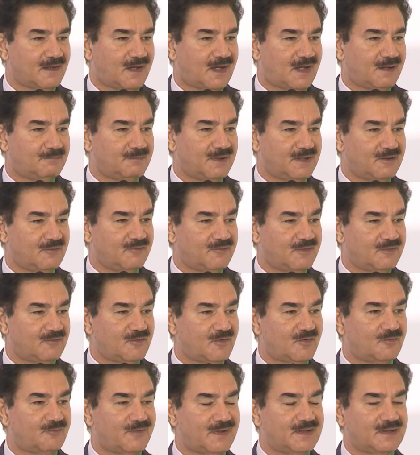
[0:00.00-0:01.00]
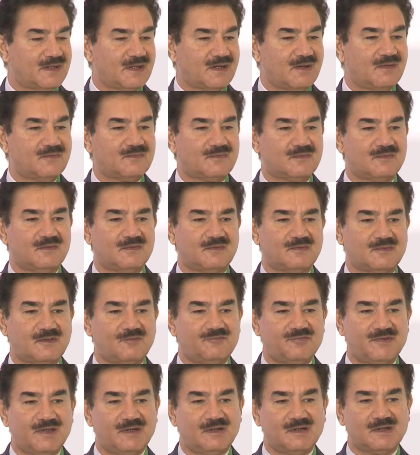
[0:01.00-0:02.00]
When there is
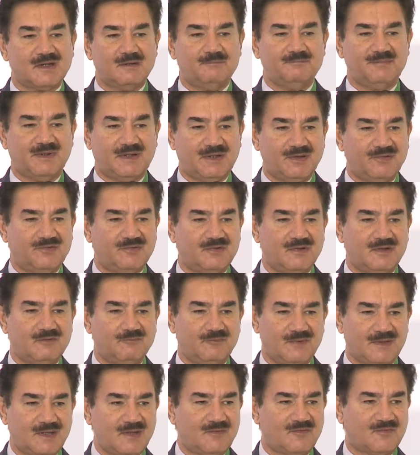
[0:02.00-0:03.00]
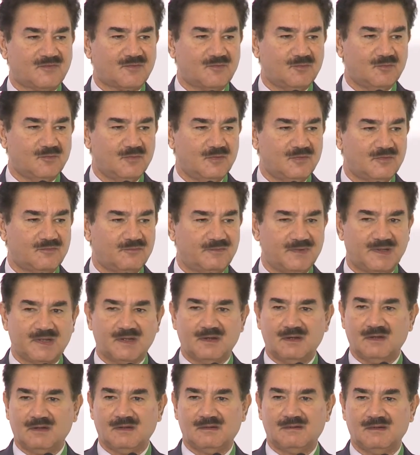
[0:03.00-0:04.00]
sufficient competition within schools,
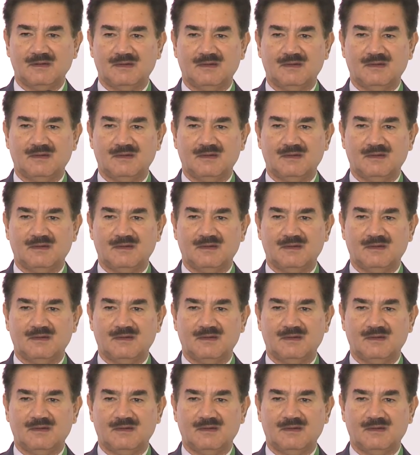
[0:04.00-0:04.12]
within